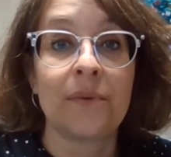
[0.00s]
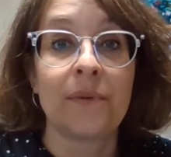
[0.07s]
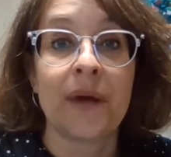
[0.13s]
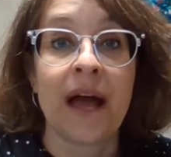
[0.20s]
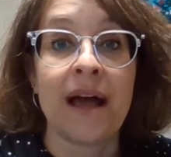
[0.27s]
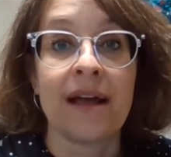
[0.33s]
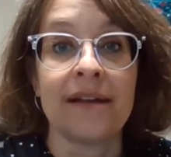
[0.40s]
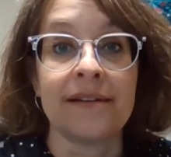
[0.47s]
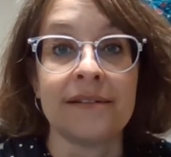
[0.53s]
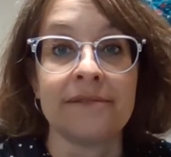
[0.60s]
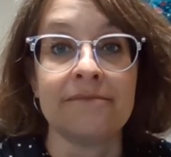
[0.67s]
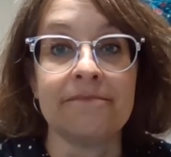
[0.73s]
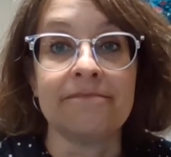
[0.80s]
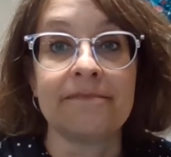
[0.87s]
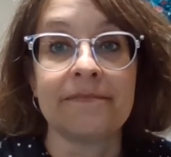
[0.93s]

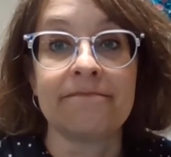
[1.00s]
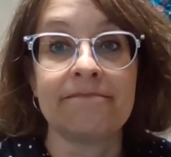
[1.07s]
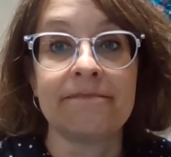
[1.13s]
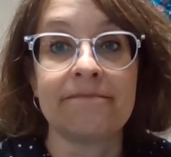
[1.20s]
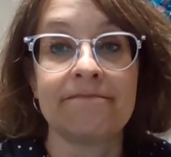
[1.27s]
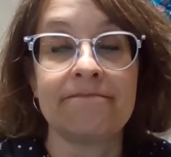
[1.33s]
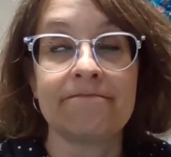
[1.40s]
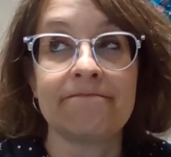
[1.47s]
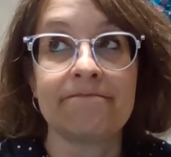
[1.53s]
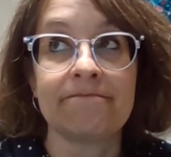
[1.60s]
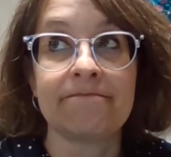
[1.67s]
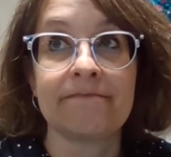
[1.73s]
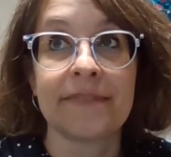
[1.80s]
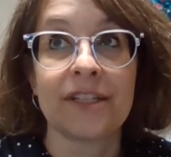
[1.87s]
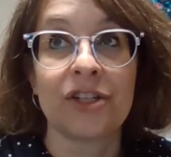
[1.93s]
Trying
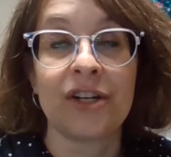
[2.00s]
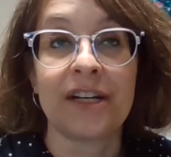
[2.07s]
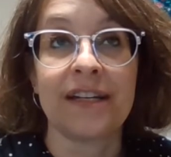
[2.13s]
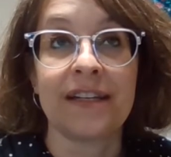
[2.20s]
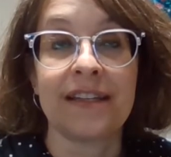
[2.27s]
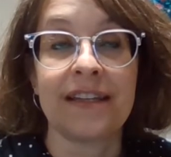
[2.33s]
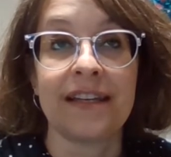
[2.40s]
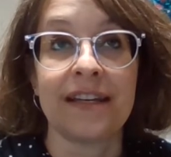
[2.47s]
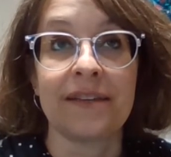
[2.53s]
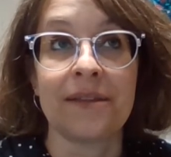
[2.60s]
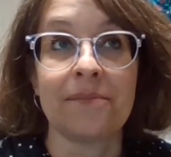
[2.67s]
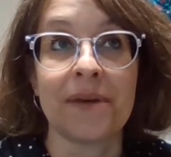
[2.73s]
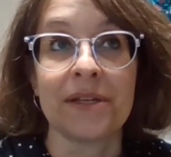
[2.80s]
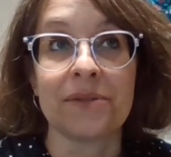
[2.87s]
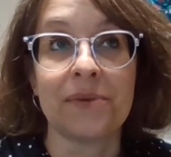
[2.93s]
to think the
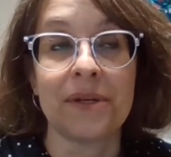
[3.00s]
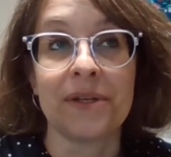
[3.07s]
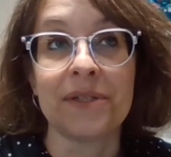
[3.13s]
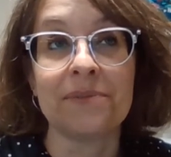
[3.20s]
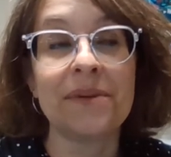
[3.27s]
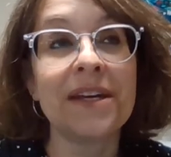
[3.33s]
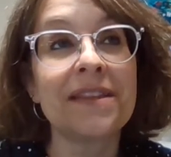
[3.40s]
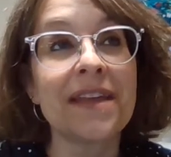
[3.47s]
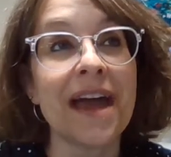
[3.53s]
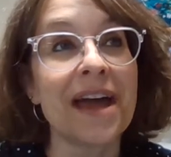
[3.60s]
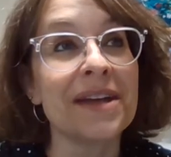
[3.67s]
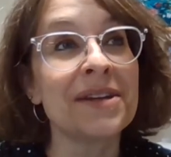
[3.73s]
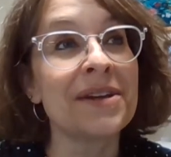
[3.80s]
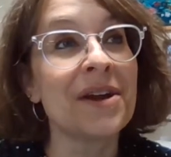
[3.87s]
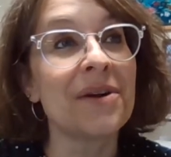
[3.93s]
best way to explain
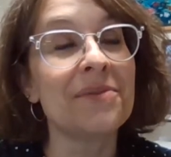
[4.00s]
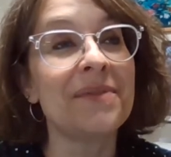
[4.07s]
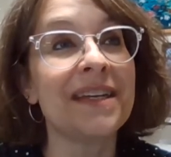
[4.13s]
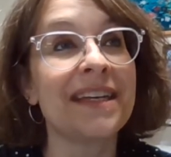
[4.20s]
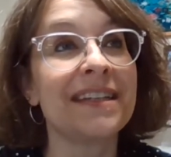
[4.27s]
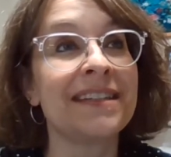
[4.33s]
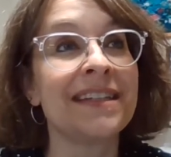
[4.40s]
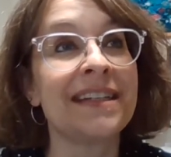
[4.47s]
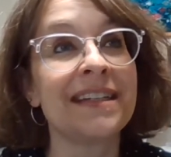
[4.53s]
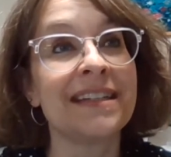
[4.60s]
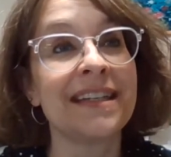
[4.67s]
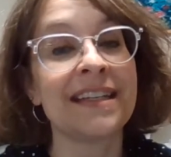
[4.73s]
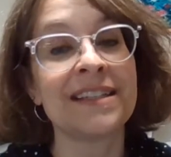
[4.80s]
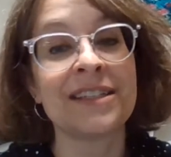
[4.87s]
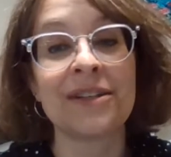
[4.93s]
that, because
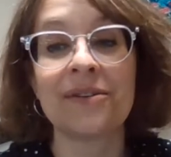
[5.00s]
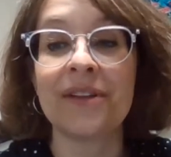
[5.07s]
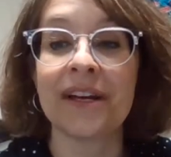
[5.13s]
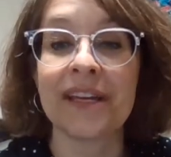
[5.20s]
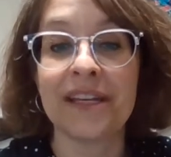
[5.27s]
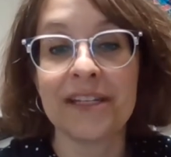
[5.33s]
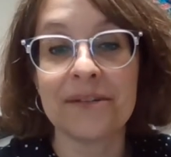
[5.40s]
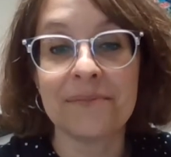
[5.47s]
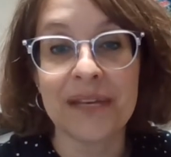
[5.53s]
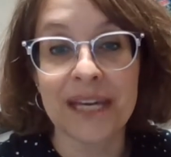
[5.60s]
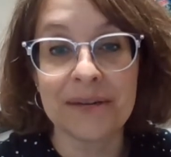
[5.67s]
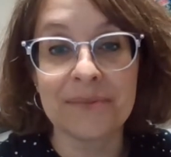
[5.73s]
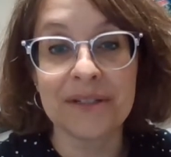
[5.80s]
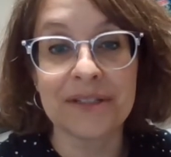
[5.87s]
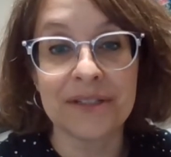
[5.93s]
it's so lucky to be
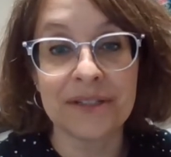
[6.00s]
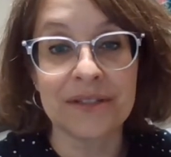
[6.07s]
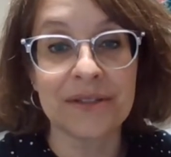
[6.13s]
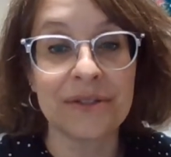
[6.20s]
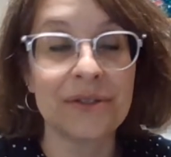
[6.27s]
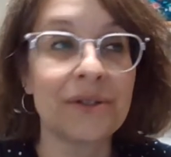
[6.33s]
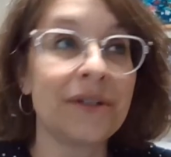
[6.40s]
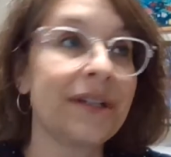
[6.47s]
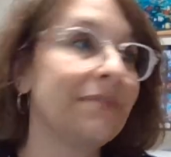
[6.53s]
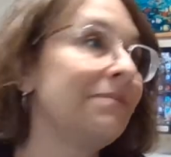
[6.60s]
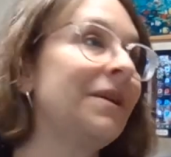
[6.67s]
able to do,